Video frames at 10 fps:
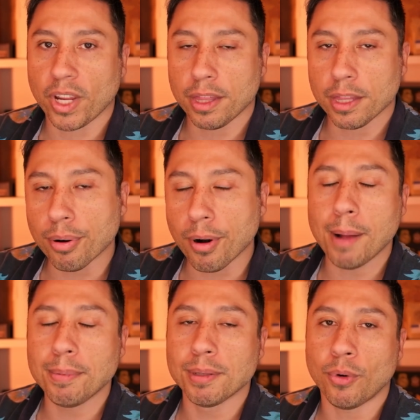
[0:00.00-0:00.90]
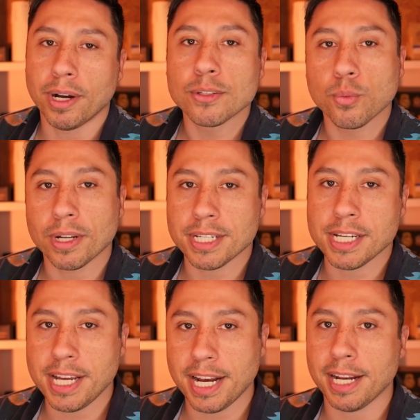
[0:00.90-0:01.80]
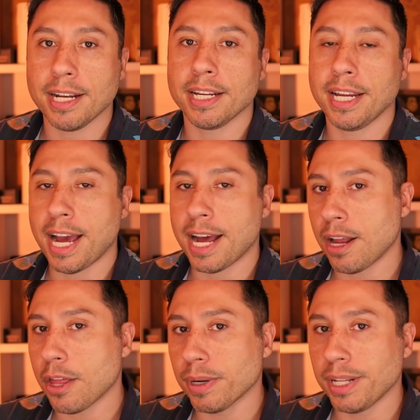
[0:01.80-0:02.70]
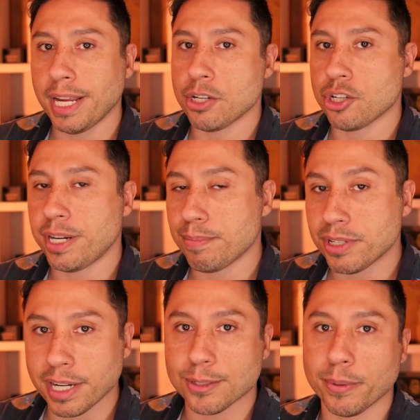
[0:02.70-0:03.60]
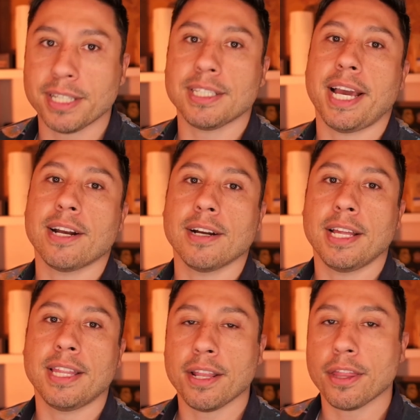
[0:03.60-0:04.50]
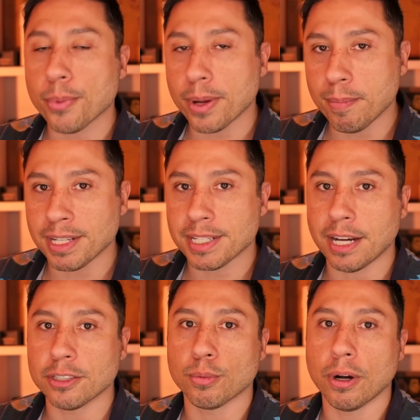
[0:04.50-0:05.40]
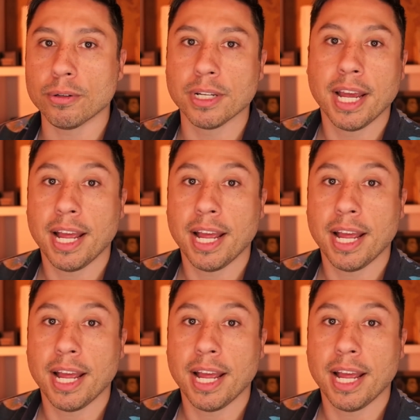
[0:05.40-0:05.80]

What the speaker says: The problem was, once he did it, he had another relationship 6 weeks later, and then 3 months down the road,